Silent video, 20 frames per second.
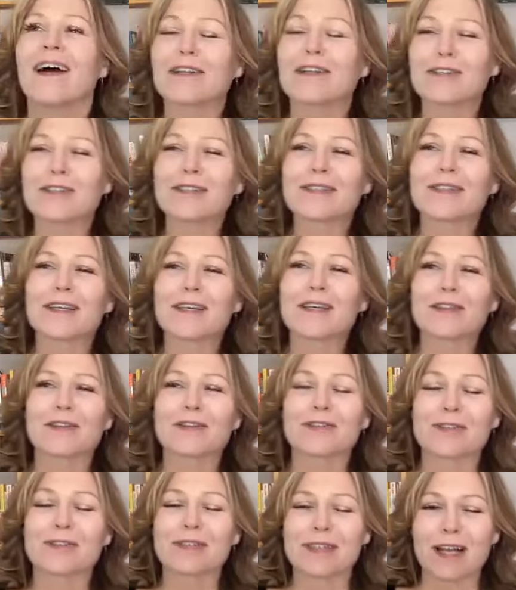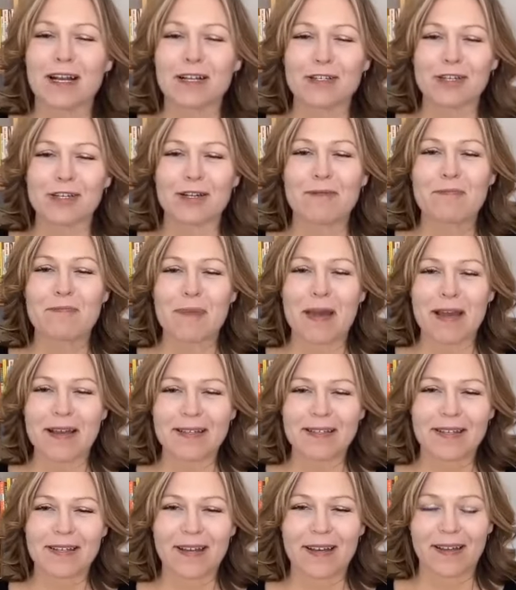I just think there's such an
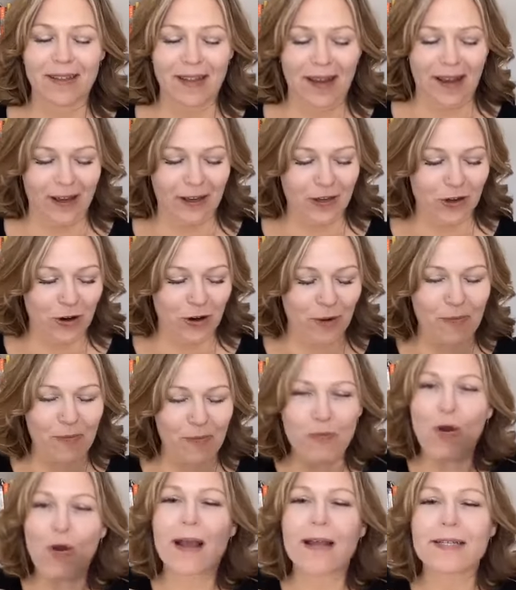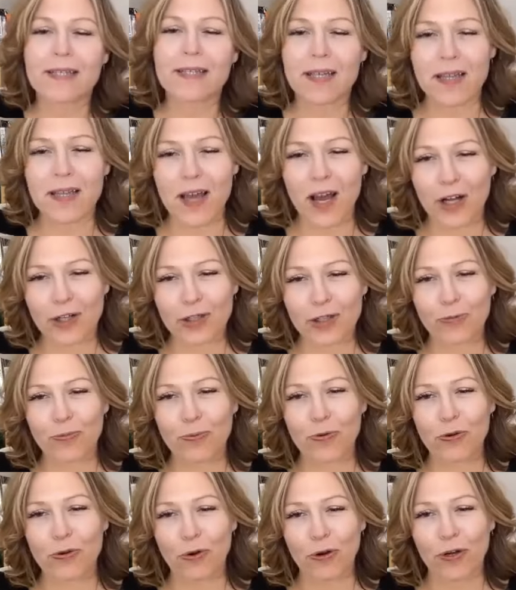amazing, like you're embracing the
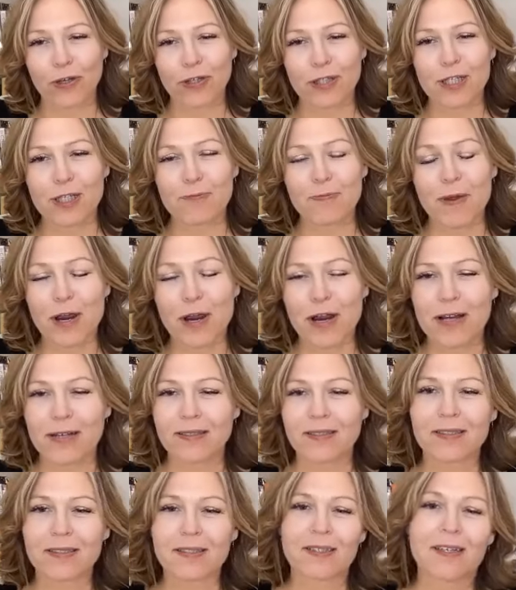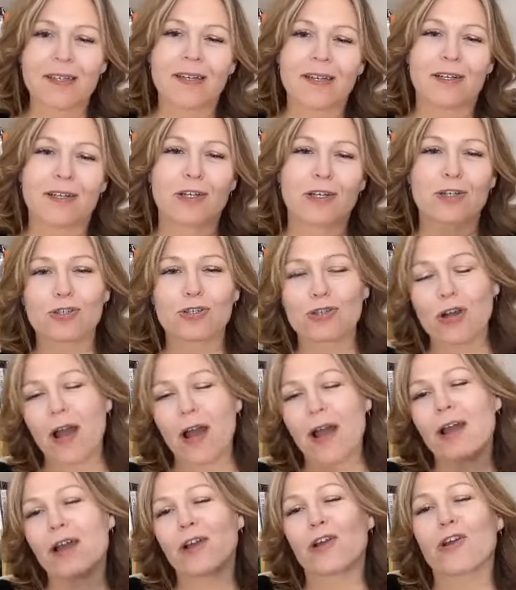entrepreneurial spirit. You're
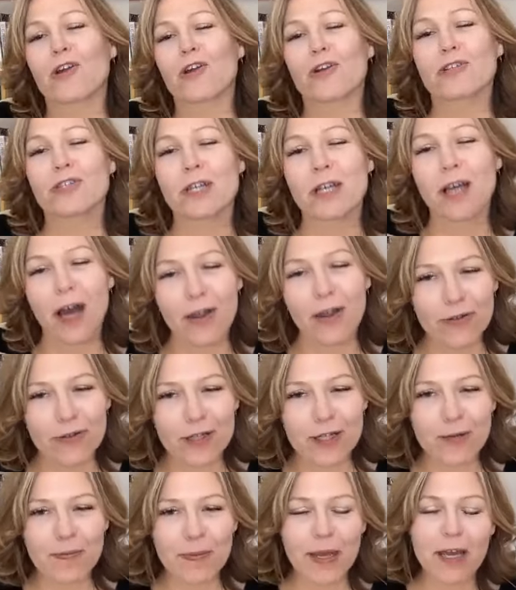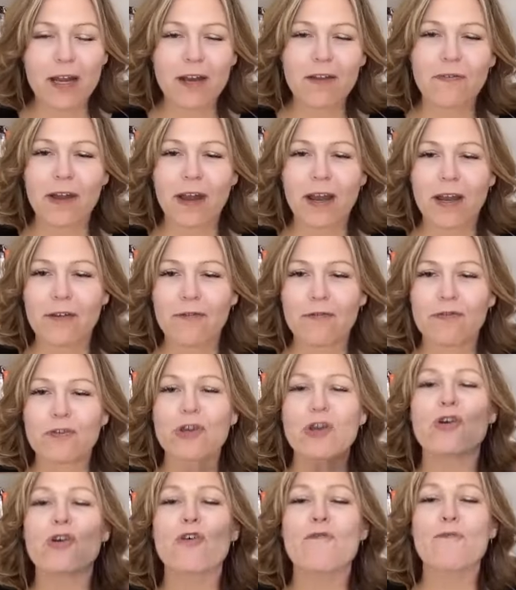trying encouraging others to be innovative.
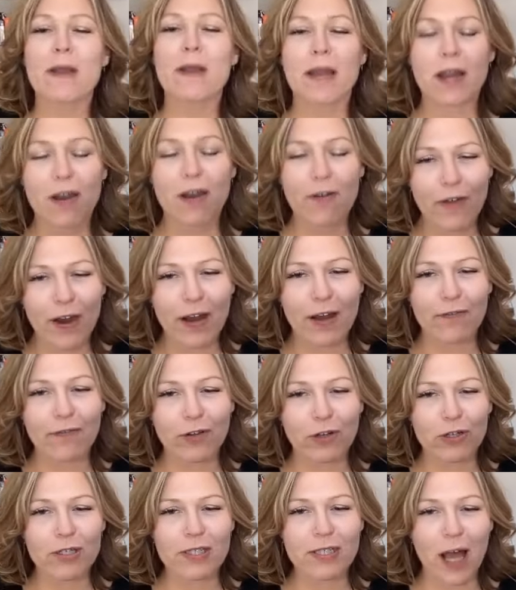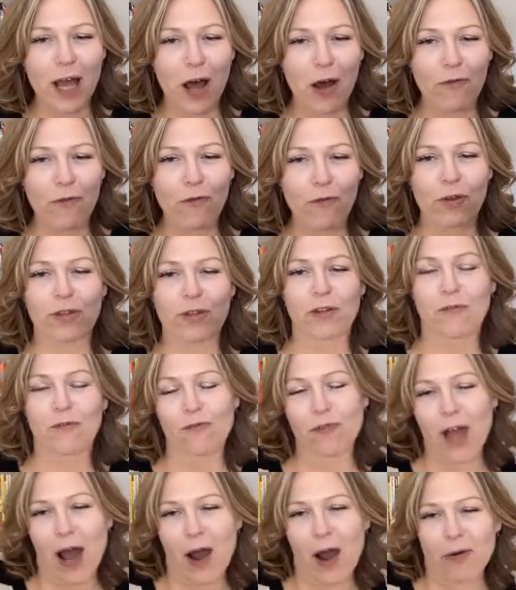You have been innovative yourself with the
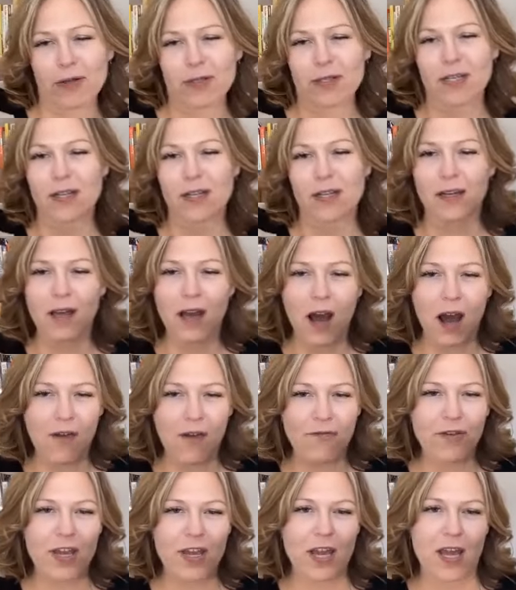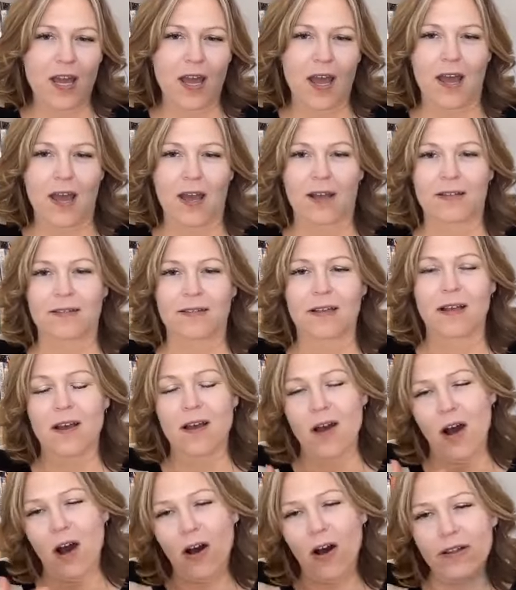flowers and the coffee and
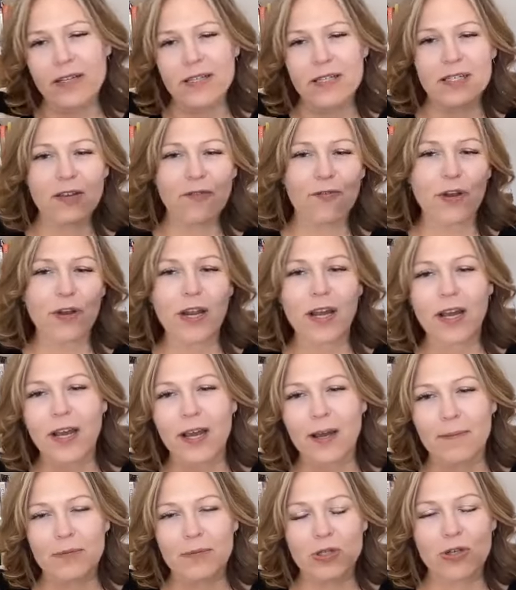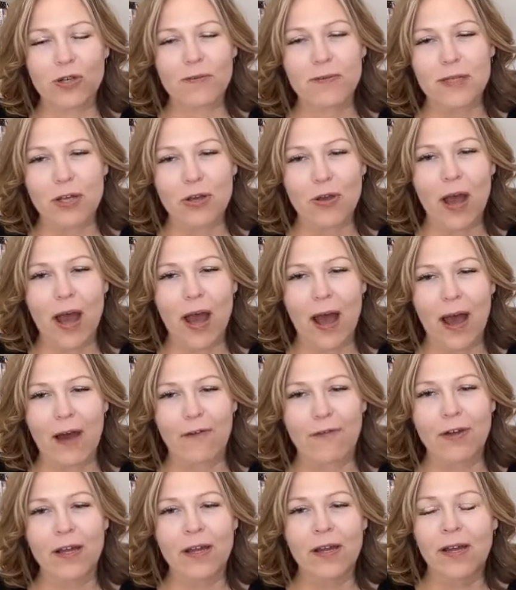all these different income streams that you
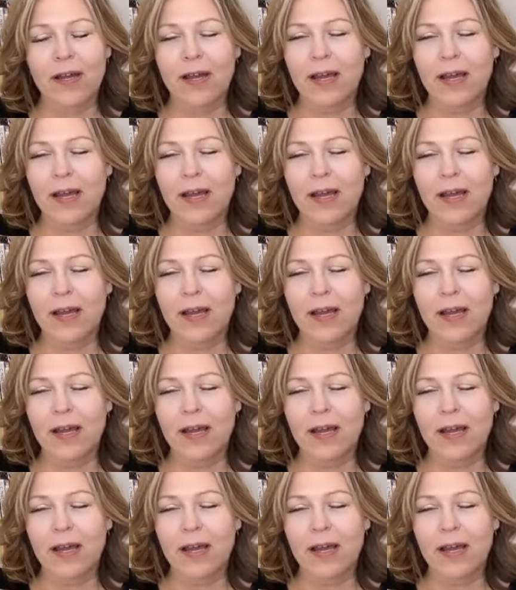have.